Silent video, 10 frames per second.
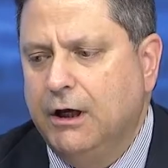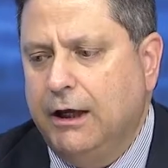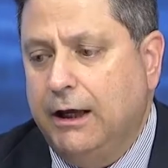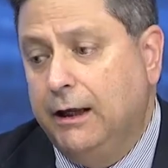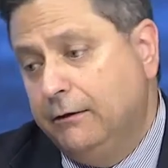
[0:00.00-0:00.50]

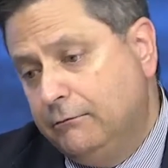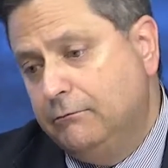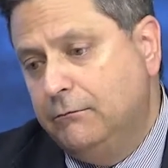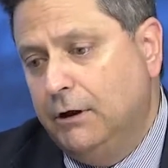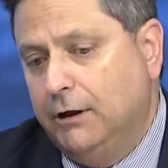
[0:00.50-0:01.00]
and
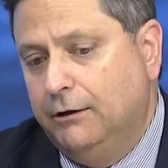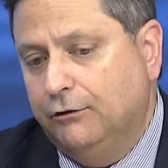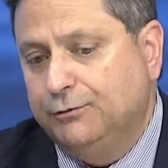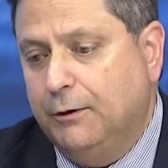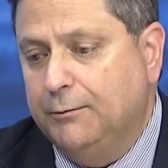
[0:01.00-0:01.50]
in no
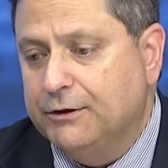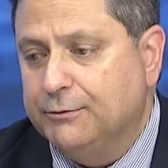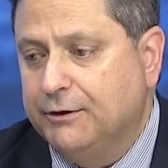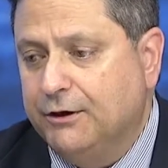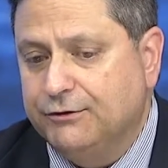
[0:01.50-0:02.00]
small measure
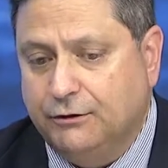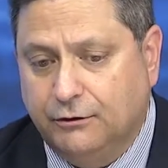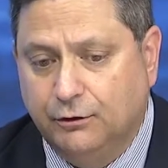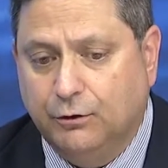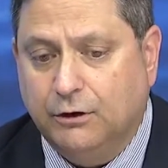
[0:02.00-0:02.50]
because of the
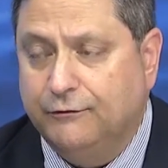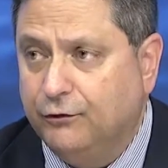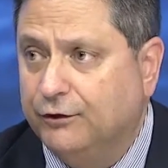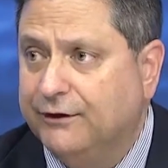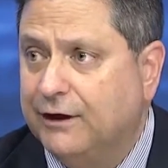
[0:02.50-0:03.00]
good work of
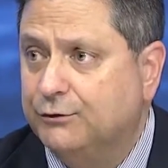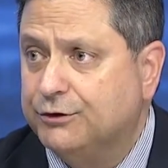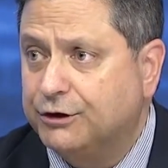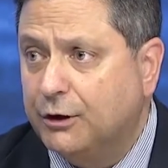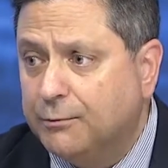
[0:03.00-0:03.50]
Florida Tax
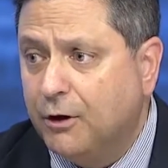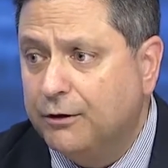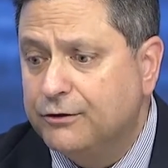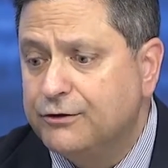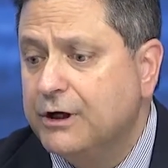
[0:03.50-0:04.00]
Watch and our
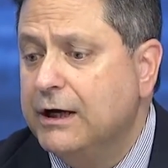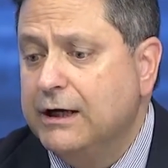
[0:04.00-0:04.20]
partners